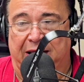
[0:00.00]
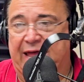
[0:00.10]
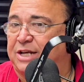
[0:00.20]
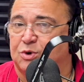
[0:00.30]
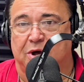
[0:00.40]

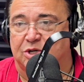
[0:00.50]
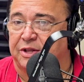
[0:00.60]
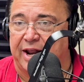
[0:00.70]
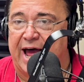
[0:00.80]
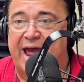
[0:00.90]
last
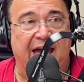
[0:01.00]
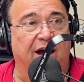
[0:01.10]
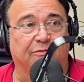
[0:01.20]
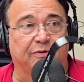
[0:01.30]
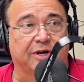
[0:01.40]
question that I
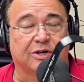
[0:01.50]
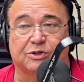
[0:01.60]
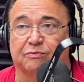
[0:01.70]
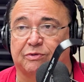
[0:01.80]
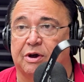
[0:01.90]
have
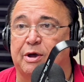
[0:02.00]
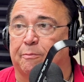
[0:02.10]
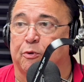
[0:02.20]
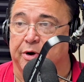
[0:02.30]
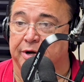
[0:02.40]
is very
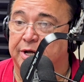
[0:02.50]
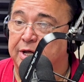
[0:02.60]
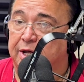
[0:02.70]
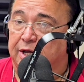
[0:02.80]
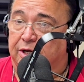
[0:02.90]
important,
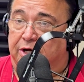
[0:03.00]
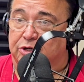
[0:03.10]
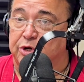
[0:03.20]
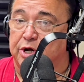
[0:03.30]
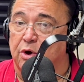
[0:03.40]

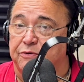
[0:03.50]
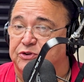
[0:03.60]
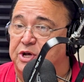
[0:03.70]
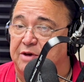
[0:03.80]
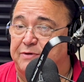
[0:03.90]
because you can go to
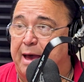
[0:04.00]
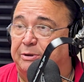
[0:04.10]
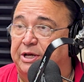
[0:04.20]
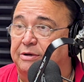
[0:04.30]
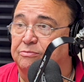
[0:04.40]
CF
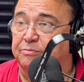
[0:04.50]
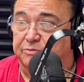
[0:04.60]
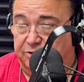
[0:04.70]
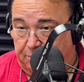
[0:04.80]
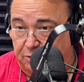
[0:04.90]
Abilene,
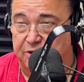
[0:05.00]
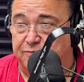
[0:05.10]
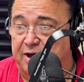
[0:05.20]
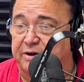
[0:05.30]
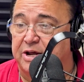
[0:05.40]
Community
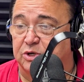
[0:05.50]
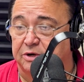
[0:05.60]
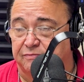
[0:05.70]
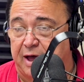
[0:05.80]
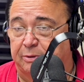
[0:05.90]
Foundation
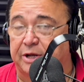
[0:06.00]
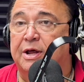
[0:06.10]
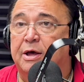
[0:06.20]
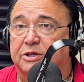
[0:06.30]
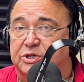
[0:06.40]
of Abilene,
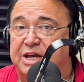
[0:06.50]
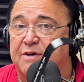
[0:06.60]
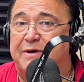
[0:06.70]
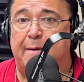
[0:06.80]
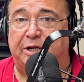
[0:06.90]

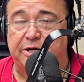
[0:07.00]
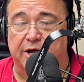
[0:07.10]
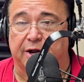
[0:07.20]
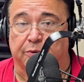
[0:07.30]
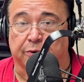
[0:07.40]

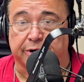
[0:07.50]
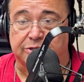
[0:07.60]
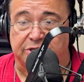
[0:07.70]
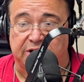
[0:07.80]
cfabilene.org,